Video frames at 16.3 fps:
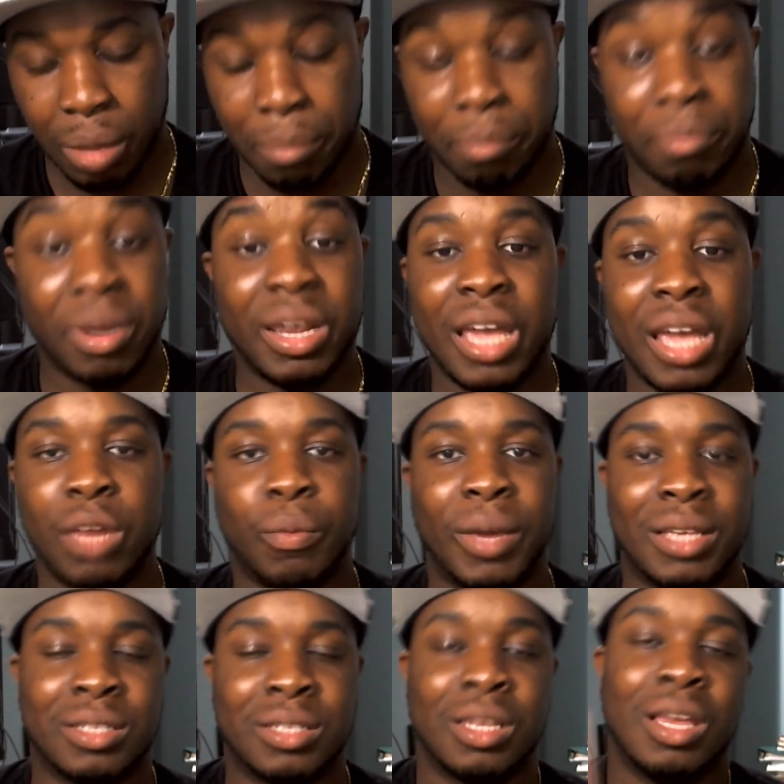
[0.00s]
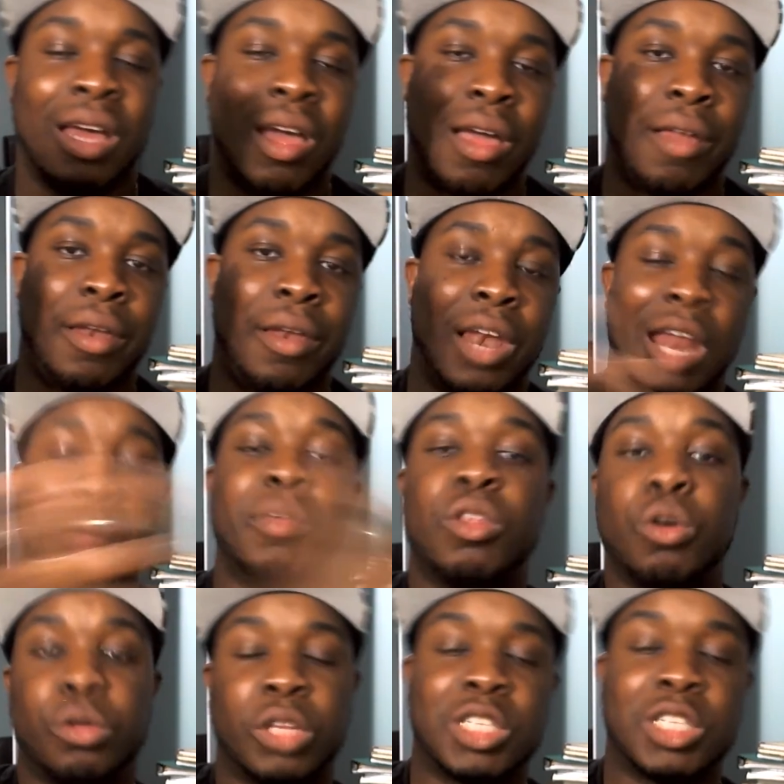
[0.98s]
But anyways, let me know
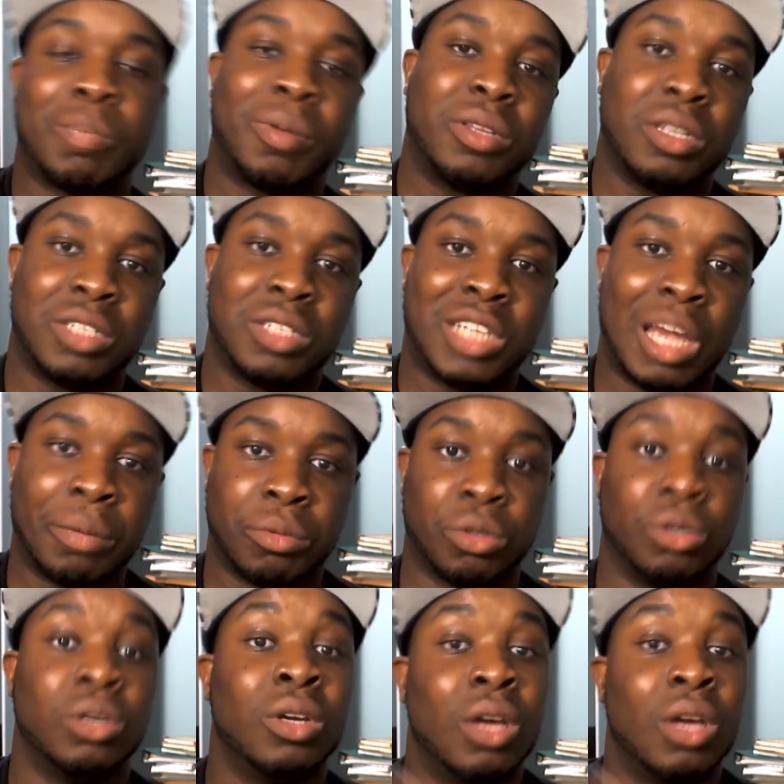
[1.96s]
your thoughts about this chapter.